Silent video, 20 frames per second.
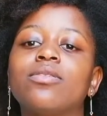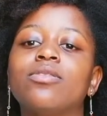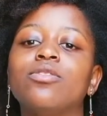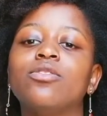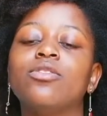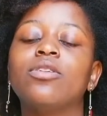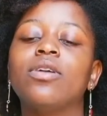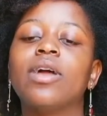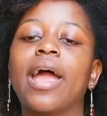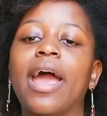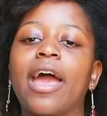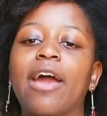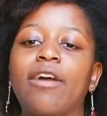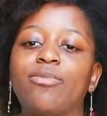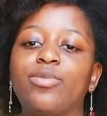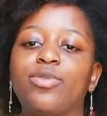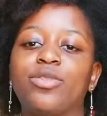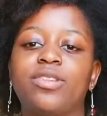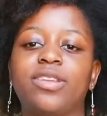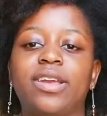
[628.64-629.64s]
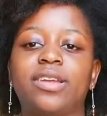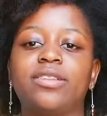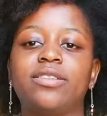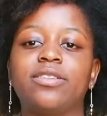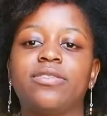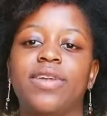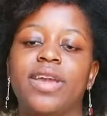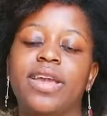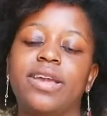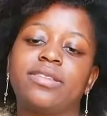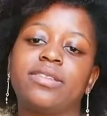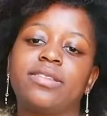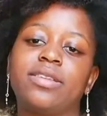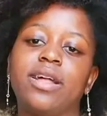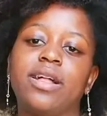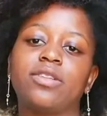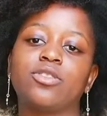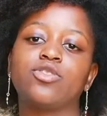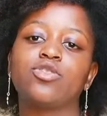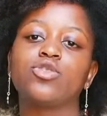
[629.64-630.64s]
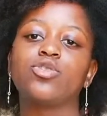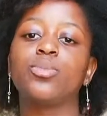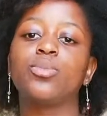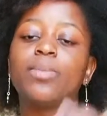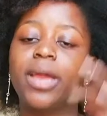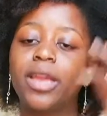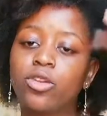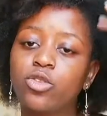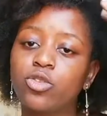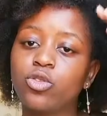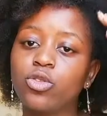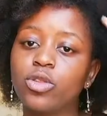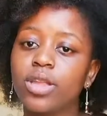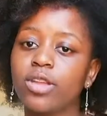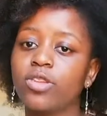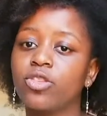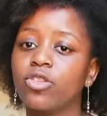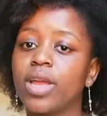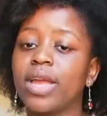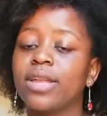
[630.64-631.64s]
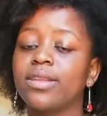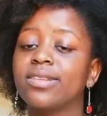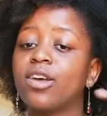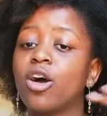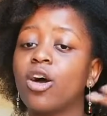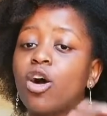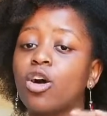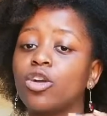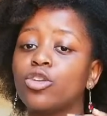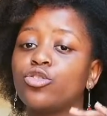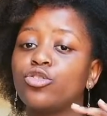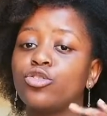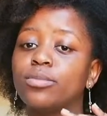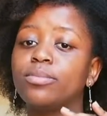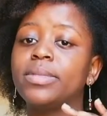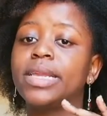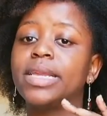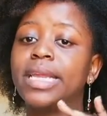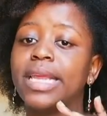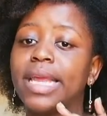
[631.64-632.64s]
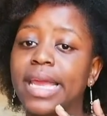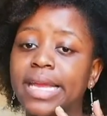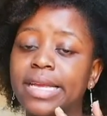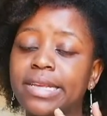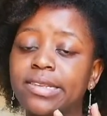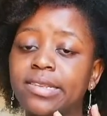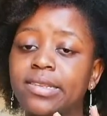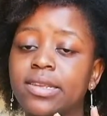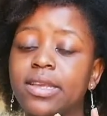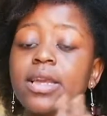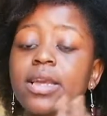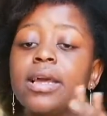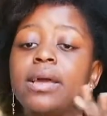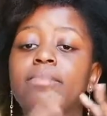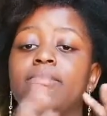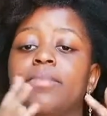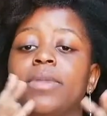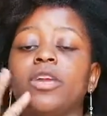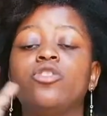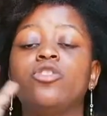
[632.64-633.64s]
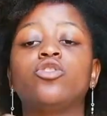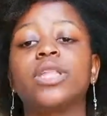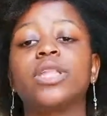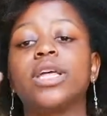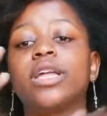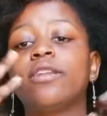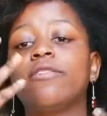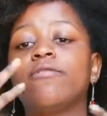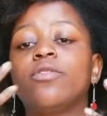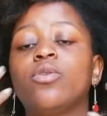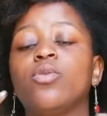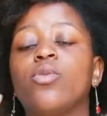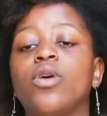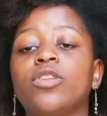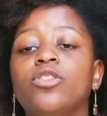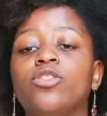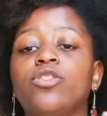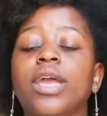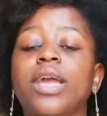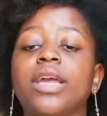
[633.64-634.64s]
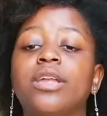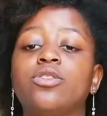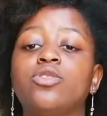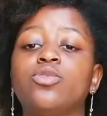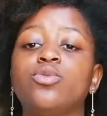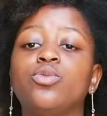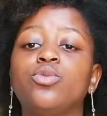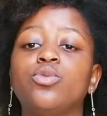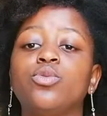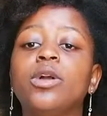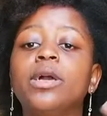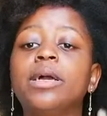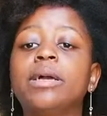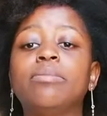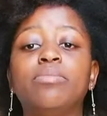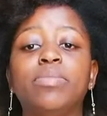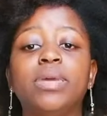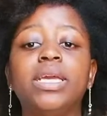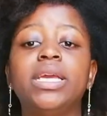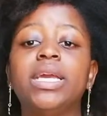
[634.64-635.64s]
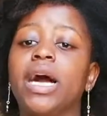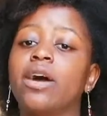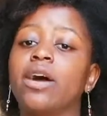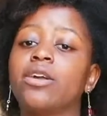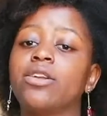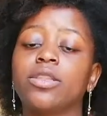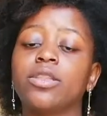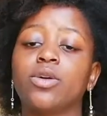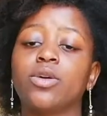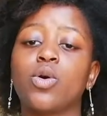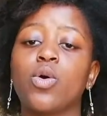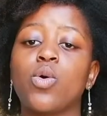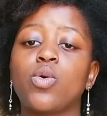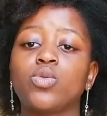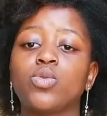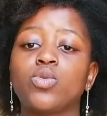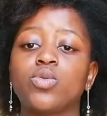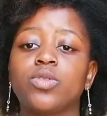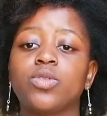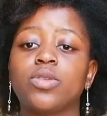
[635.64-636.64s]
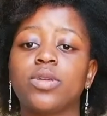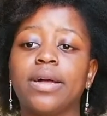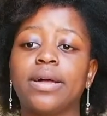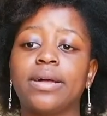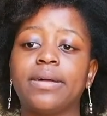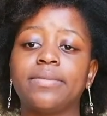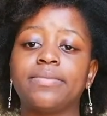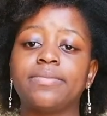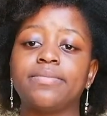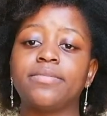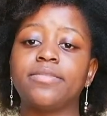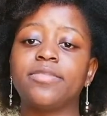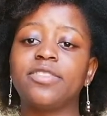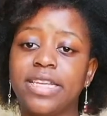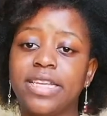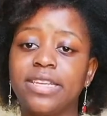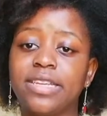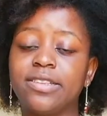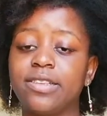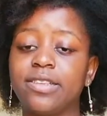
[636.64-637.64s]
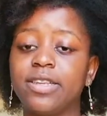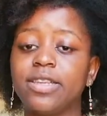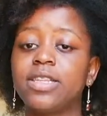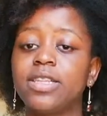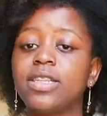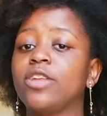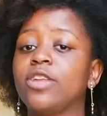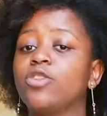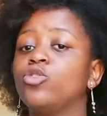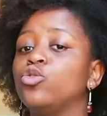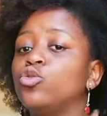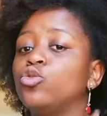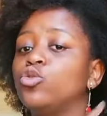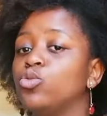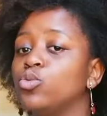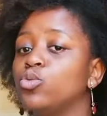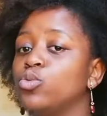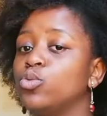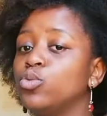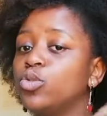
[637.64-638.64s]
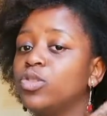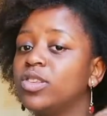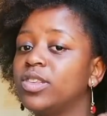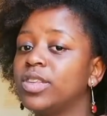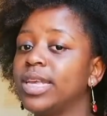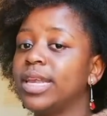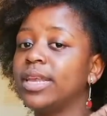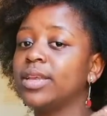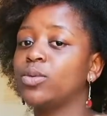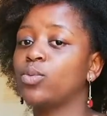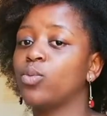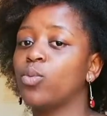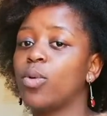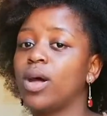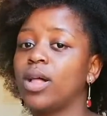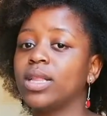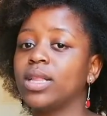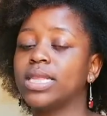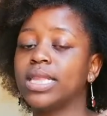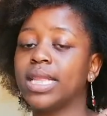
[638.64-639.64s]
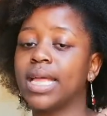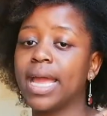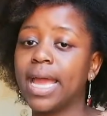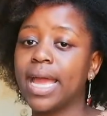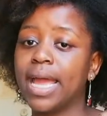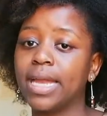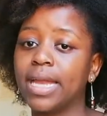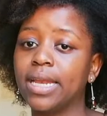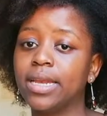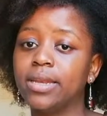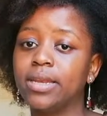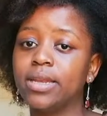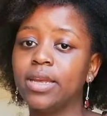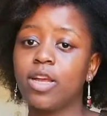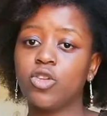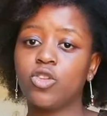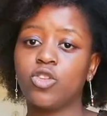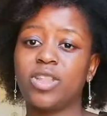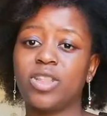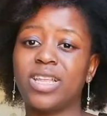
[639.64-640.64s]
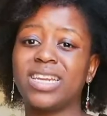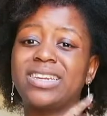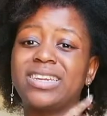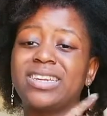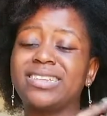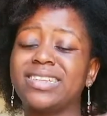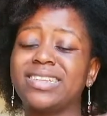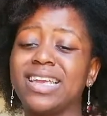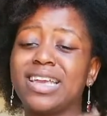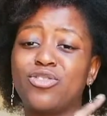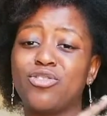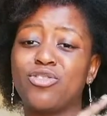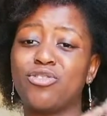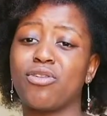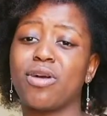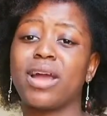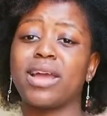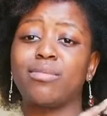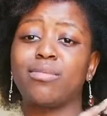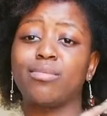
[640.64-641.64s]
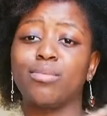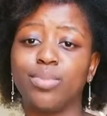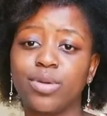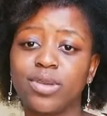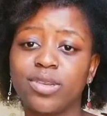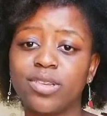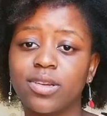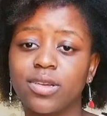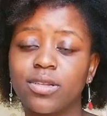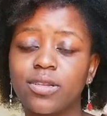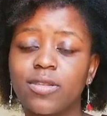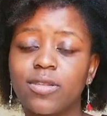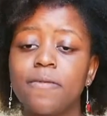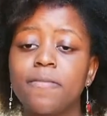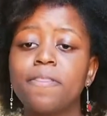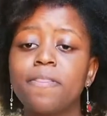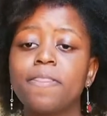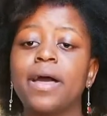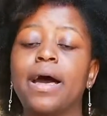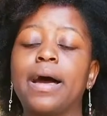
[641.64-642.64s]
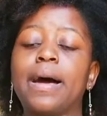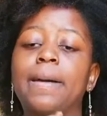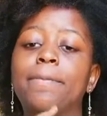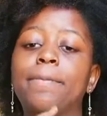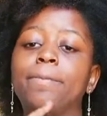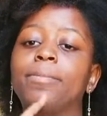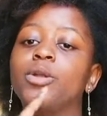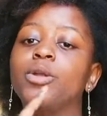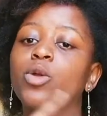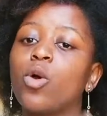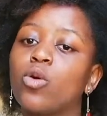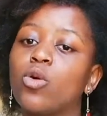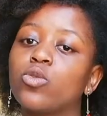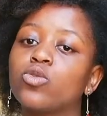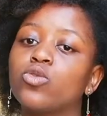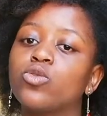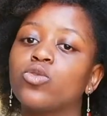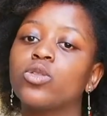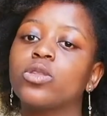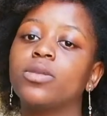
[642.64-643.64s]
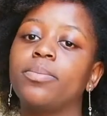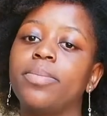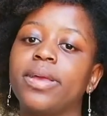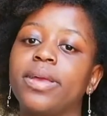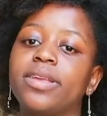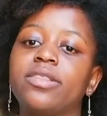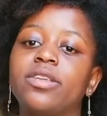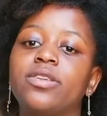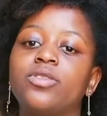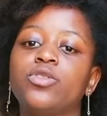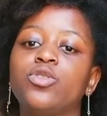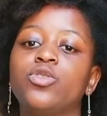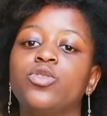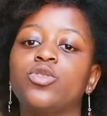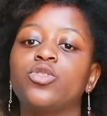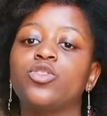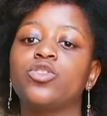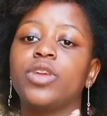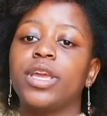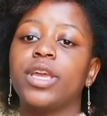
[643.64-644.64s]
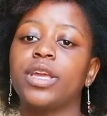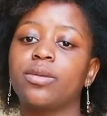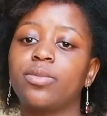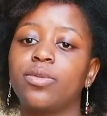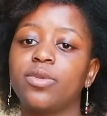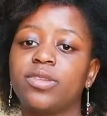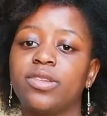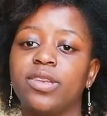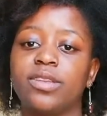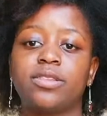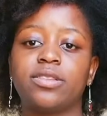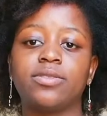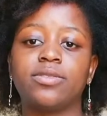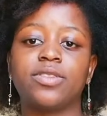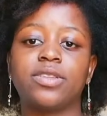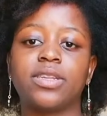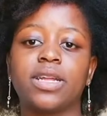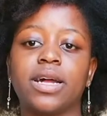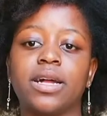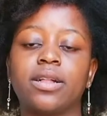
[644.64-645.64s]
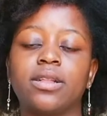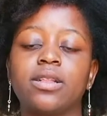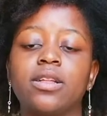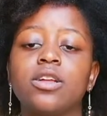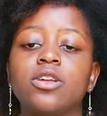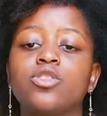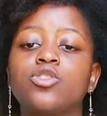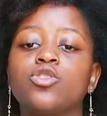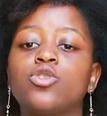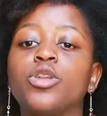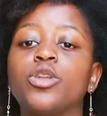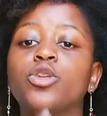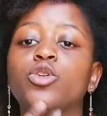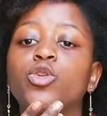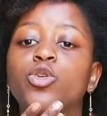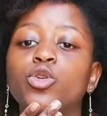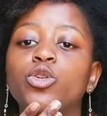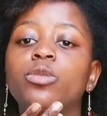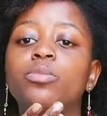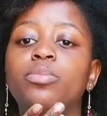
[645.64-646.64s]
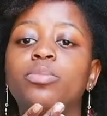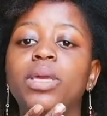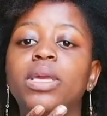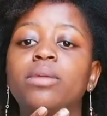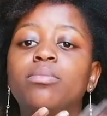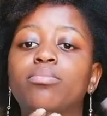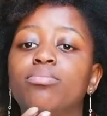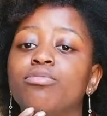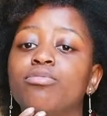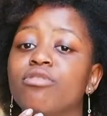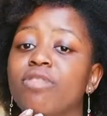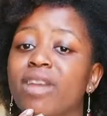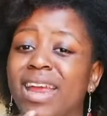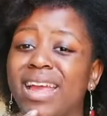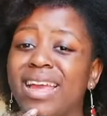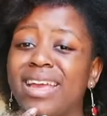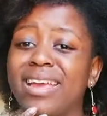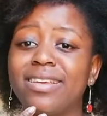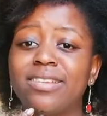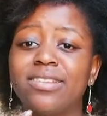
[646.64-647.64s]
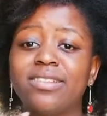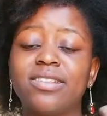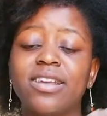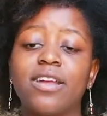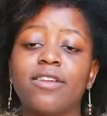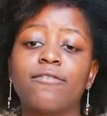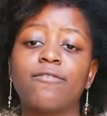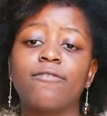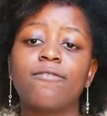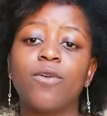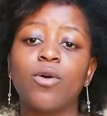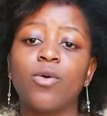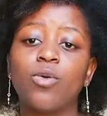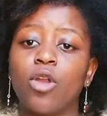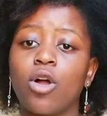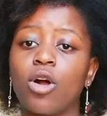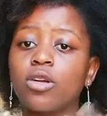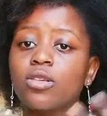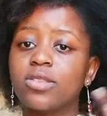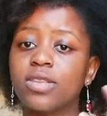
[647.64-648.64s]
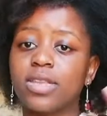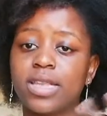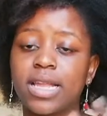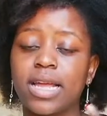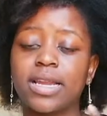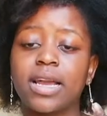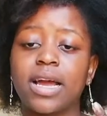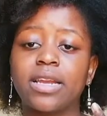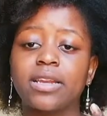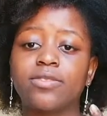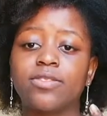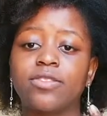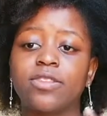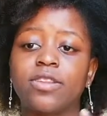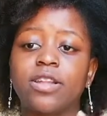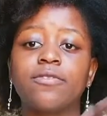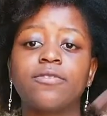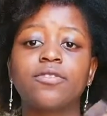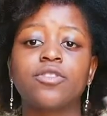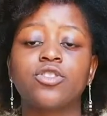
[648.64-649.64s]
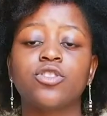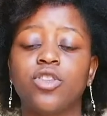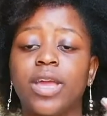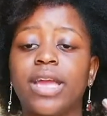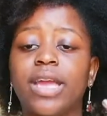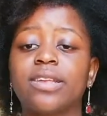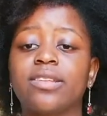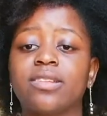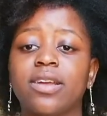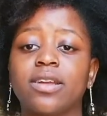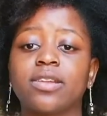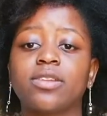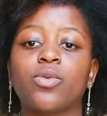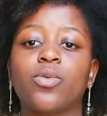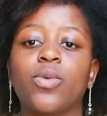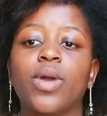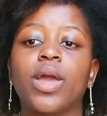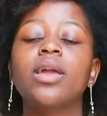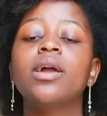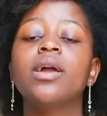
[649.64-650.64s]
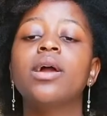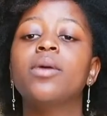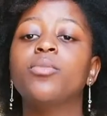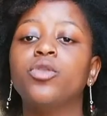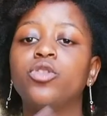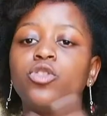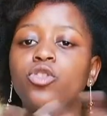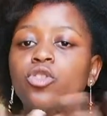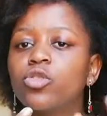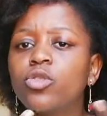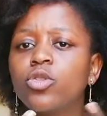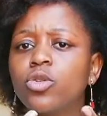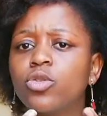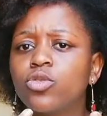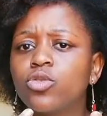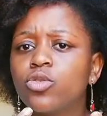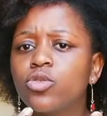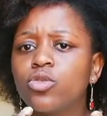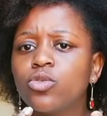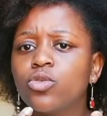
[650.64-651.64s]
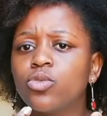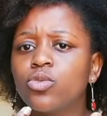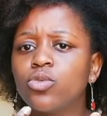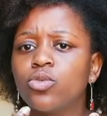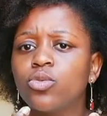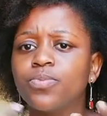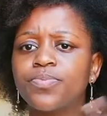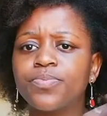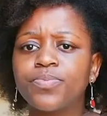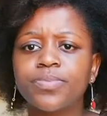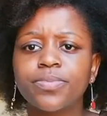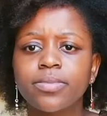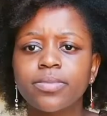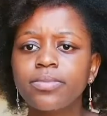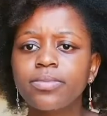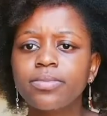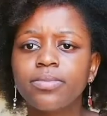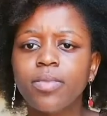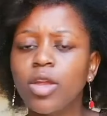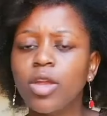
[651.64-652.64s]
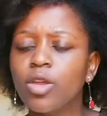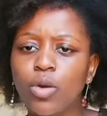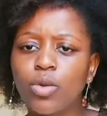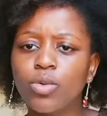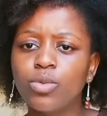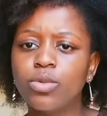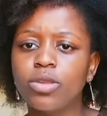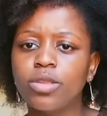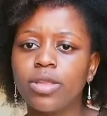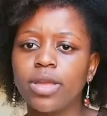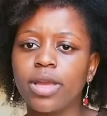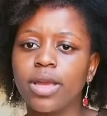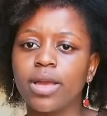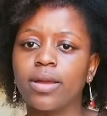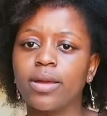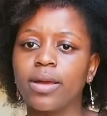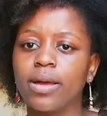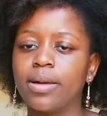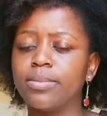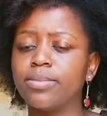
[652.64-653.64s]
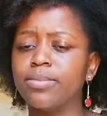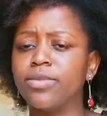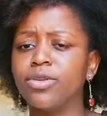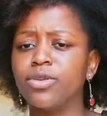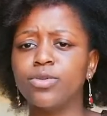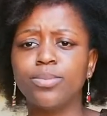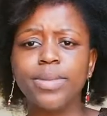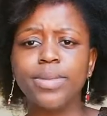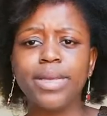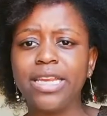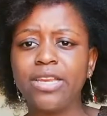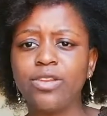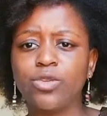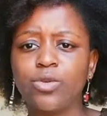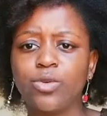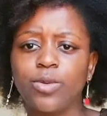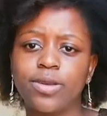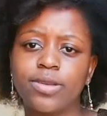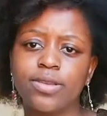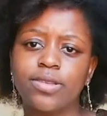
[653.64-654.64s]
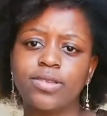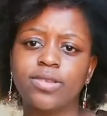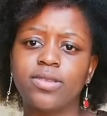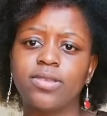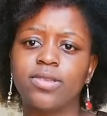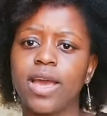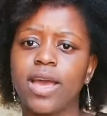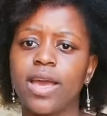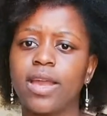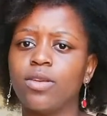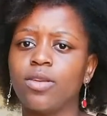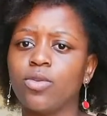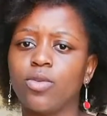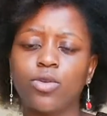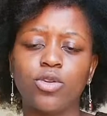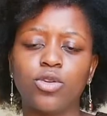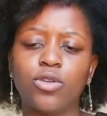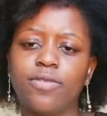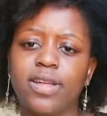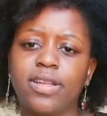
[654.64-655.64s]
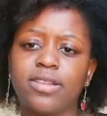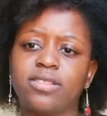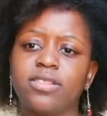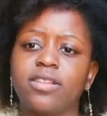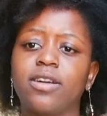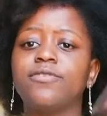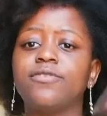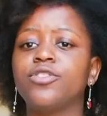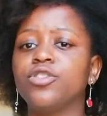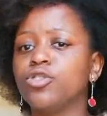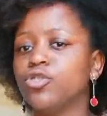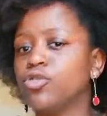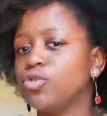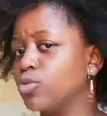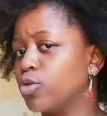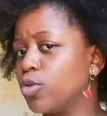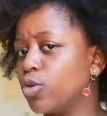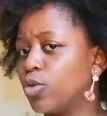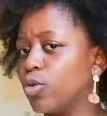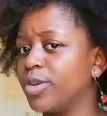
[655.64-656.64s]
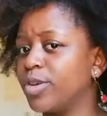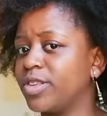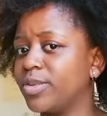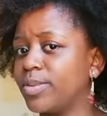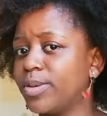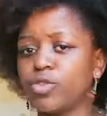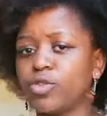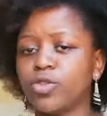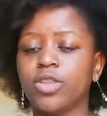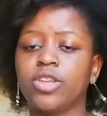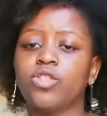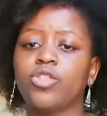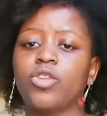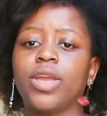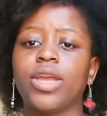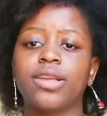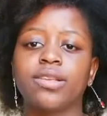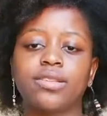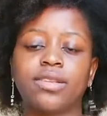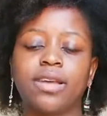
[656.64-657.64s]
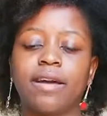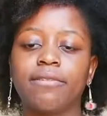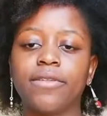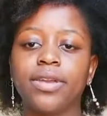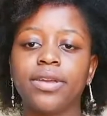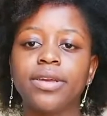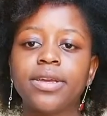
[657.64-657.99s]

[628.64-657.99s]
have protective hairstyles. So make sure that your ends are trimmed, yes. Make sure that if you want your hair to be out in the cold season, that you do seal it well at the end so that it doesn't get dry and brittle. But also the best thing to do is to get a protective style. So it could be braids and faux locks and that kind of stuff because your hair is tucked away. But you could also do your own thing, your mini twists and all of that stuff, just to always make sure that your hair's covered.